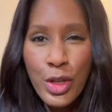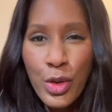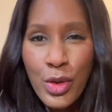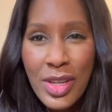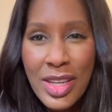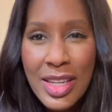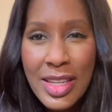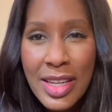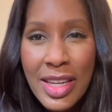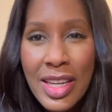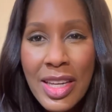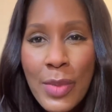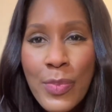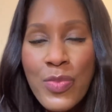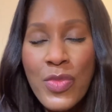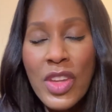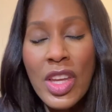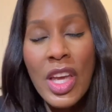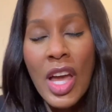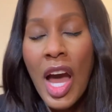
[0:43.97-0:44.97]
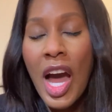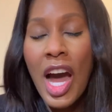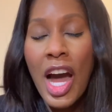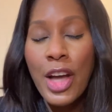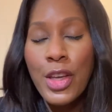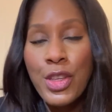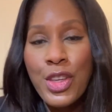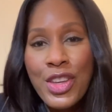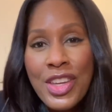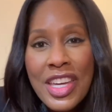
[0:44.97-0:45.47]
you're eating,
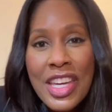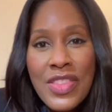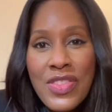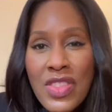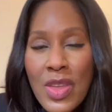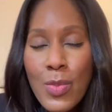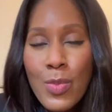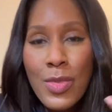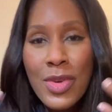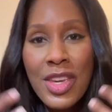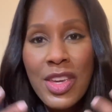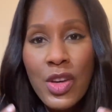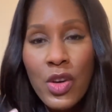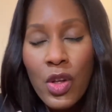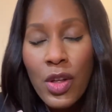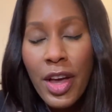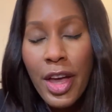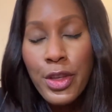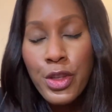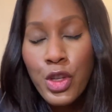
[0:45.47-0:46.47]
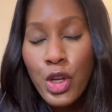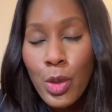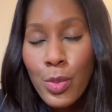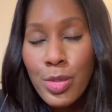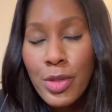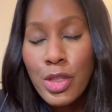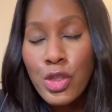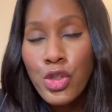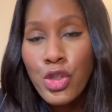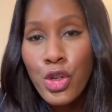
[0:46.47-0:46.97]
uh, you eat the meal and your
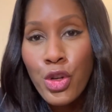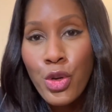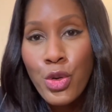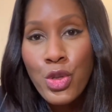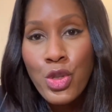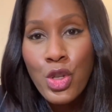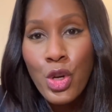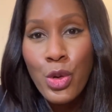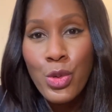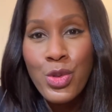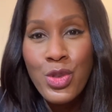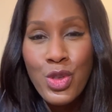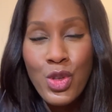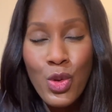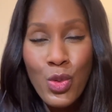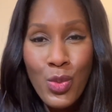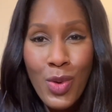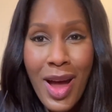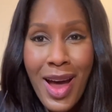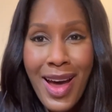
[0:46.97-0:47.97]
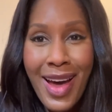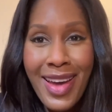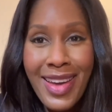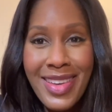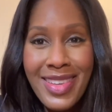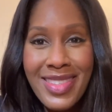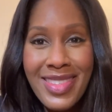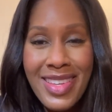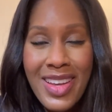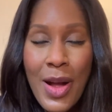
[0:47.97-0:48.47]
blood sugar starts to
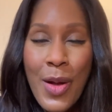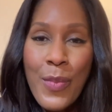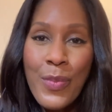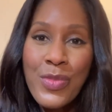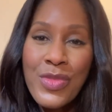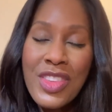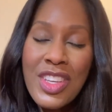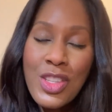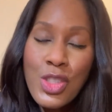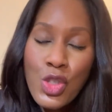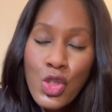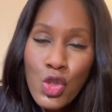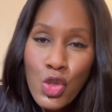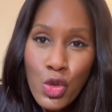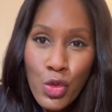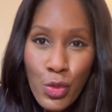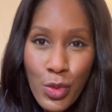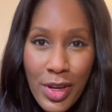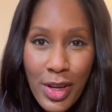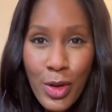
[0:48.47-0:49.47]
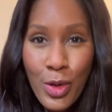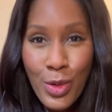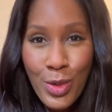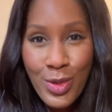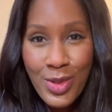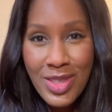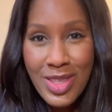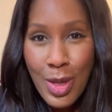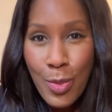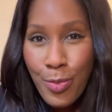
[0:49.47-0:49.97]
rise. This
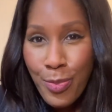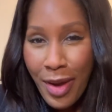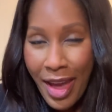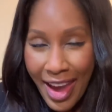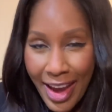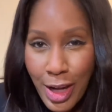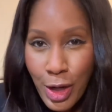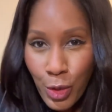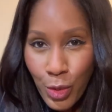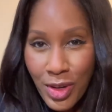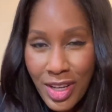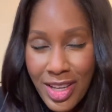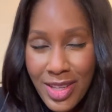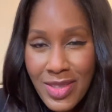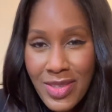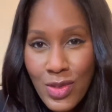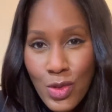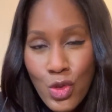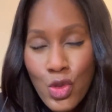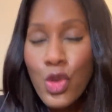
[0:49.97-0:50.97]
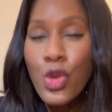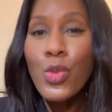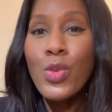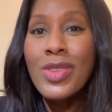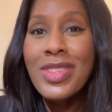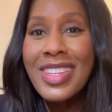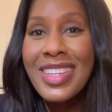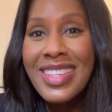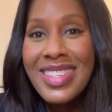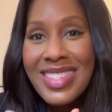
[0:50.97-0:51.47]
triggers the pancreas to
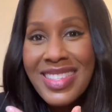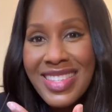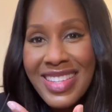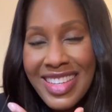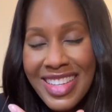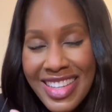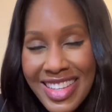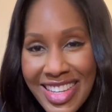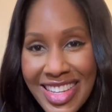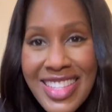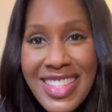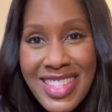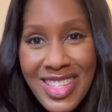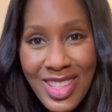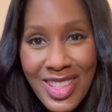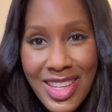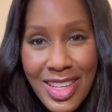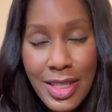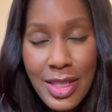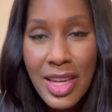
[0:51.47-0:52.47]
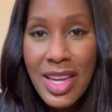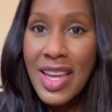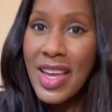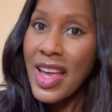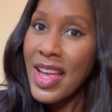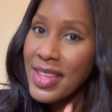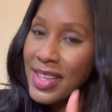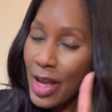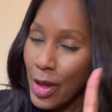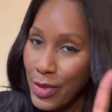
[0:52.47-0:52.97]
release insulin.
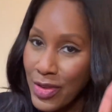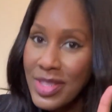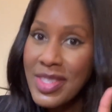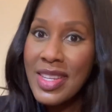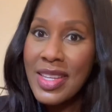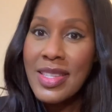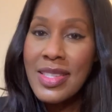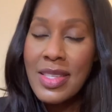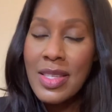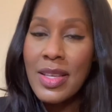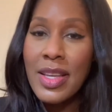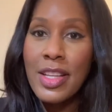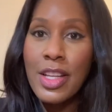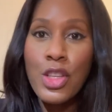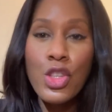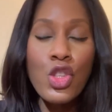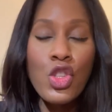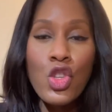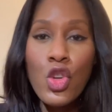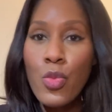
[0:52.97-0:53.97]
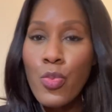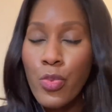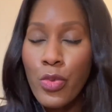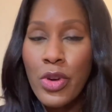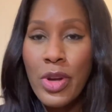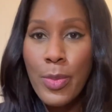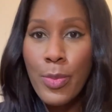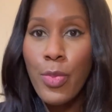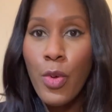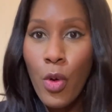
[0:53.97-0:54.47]
Now, this insulin is super
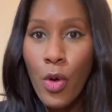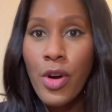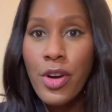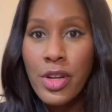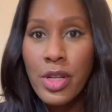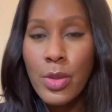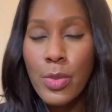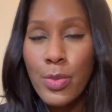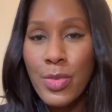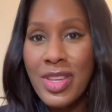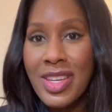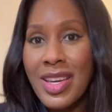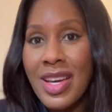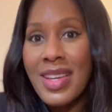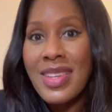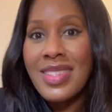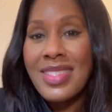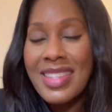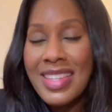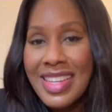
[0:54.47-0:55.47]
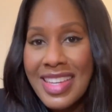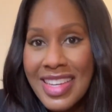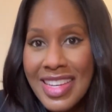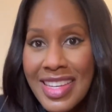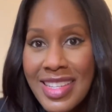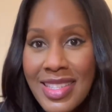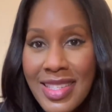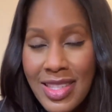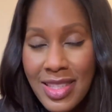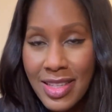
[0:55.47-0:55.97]
important because
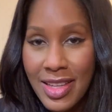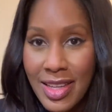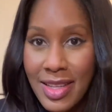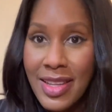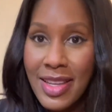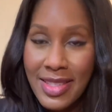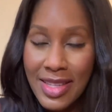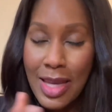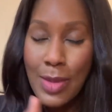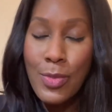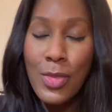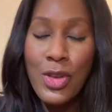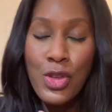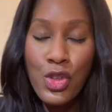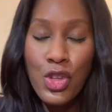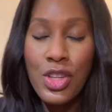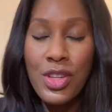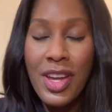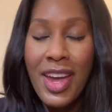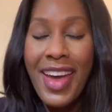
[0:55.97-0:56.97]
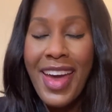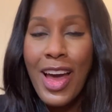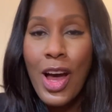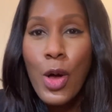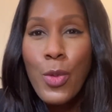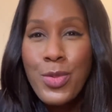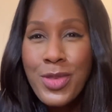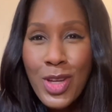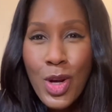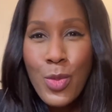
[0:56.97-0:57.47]
insulin, as I mentioned,
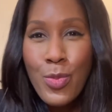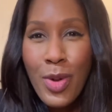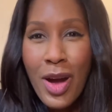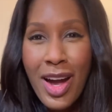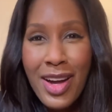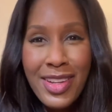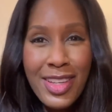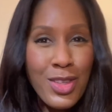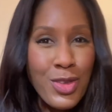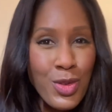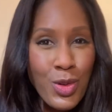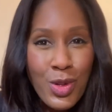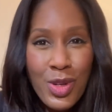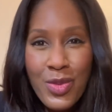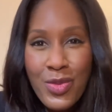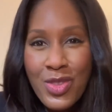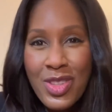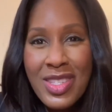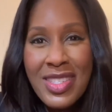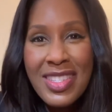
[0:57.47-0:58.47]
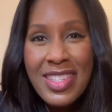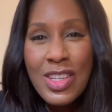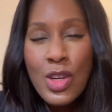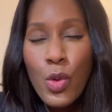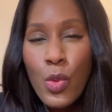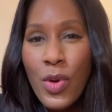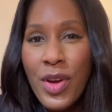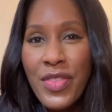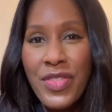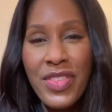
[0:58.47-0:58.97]
helps our body sort of
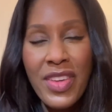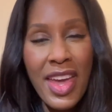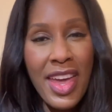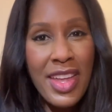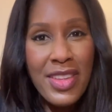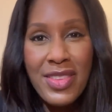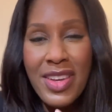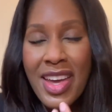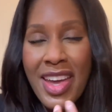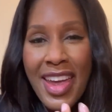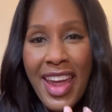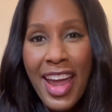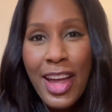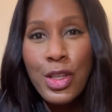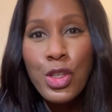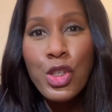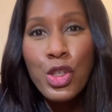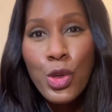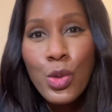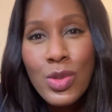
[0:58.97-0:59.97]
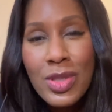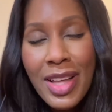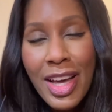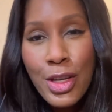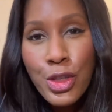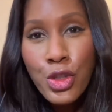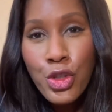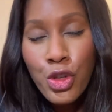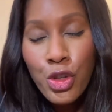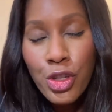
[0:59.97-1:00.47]
deal with and, and
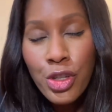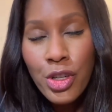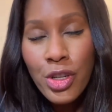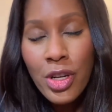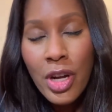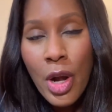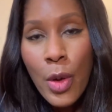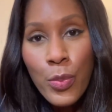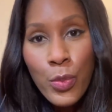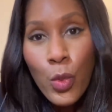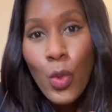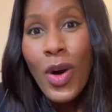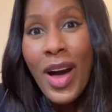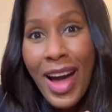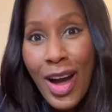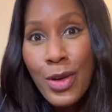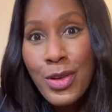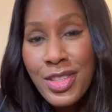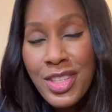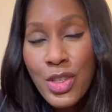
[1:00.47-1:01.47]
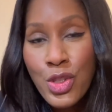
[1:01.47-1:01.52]
utilize sugar. Well, how does